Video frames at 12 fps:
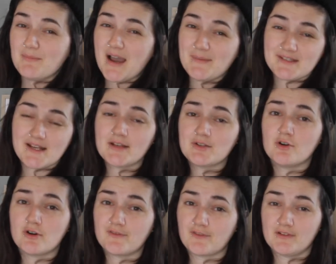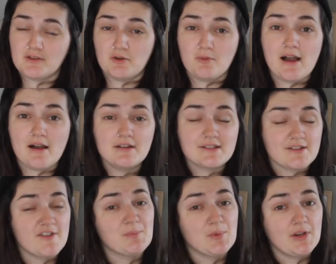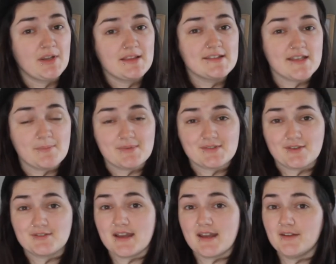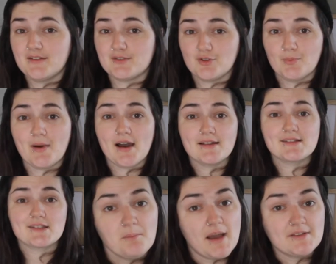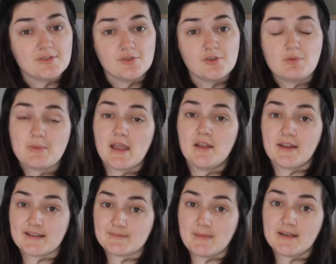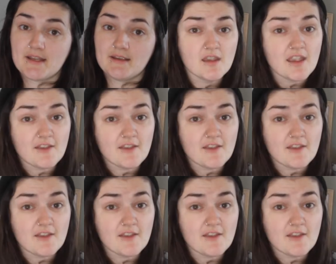Pipes and I talked for a little while, so I've broken this episode down into 2 parts. Part 2 will be out next Monday.